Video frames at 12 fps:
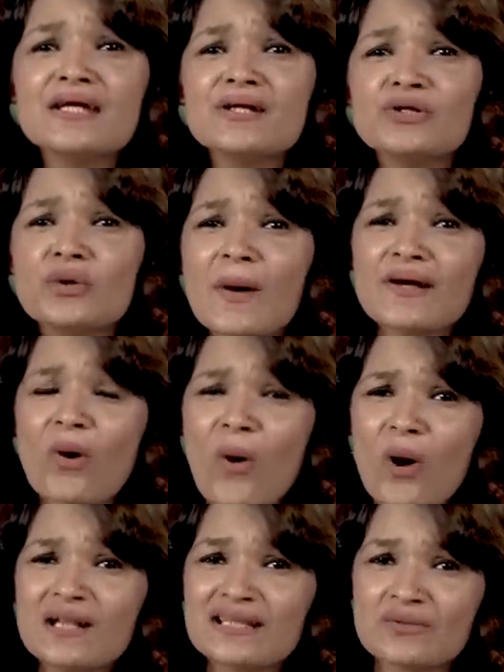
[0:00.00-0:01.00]
you went
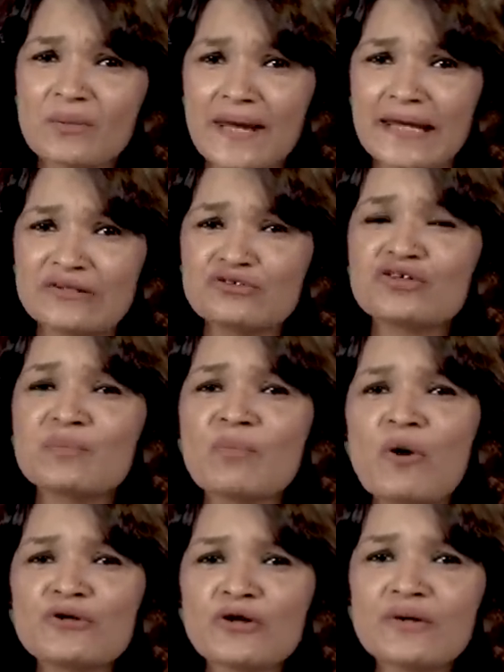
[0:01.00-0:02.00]
all the way to
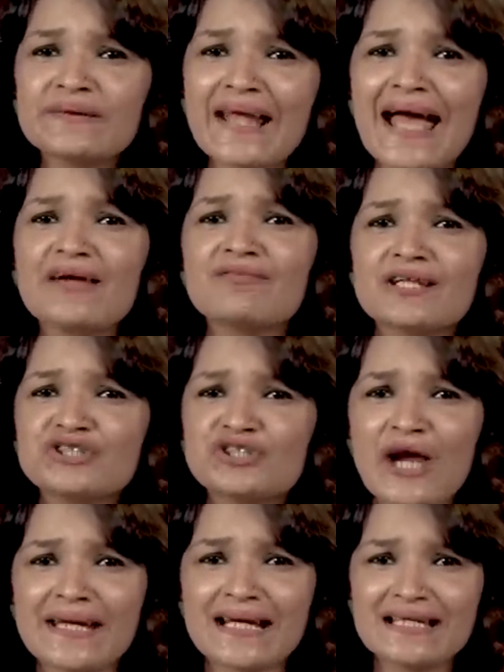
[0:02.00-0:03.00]
report on
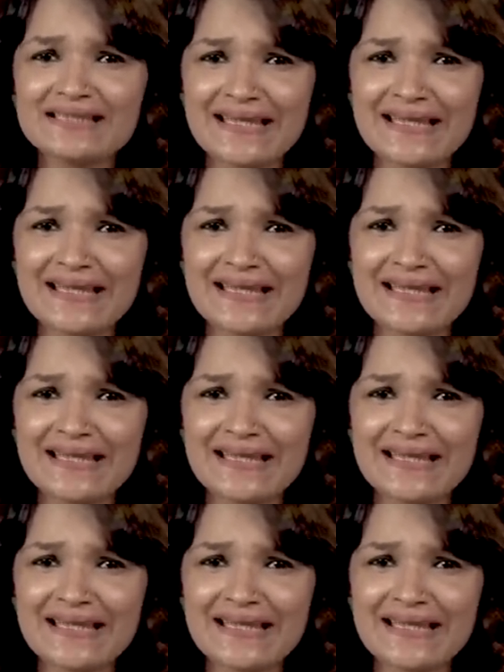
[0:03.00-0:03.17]
Taiwan-China